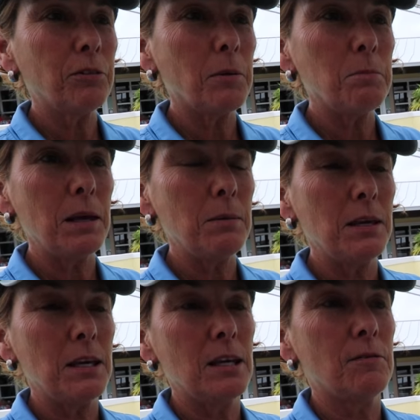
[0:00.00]
from
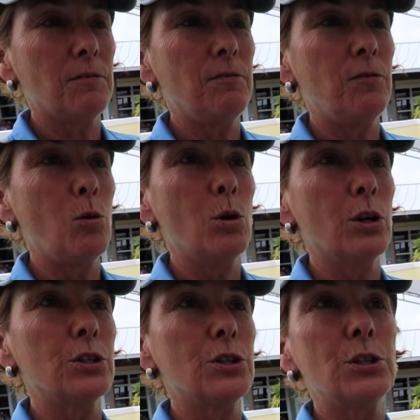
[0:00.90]
maybe
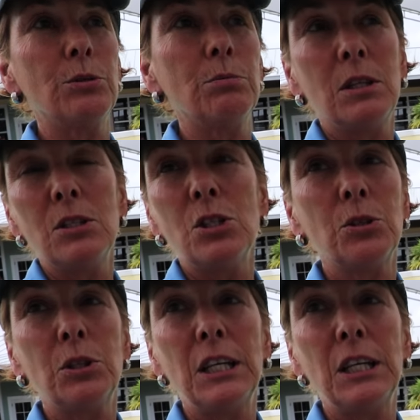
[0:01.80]
four to months to a